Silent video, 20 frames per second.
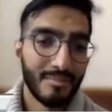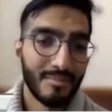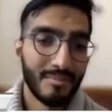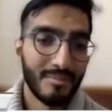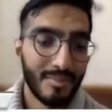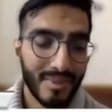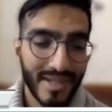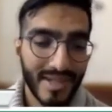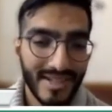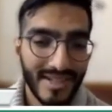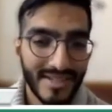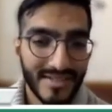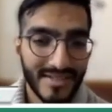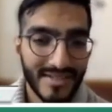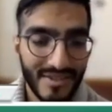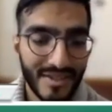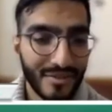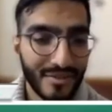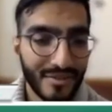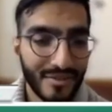then
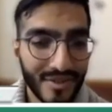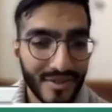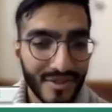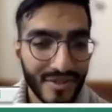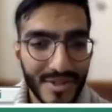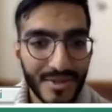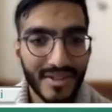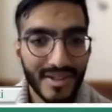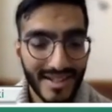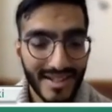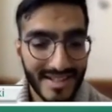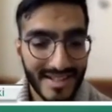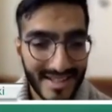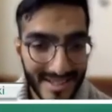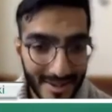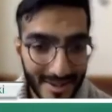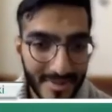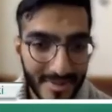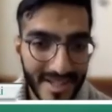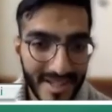please feel free to
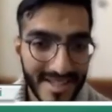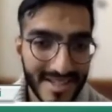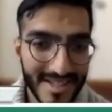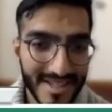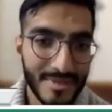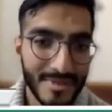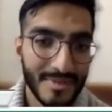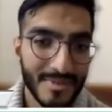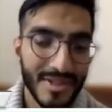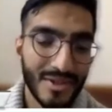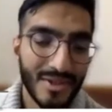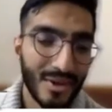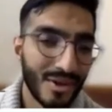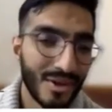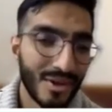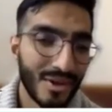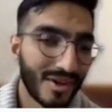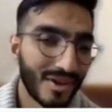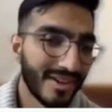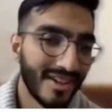still message
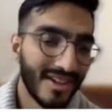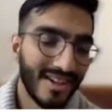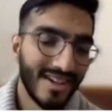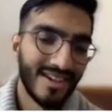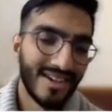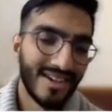me or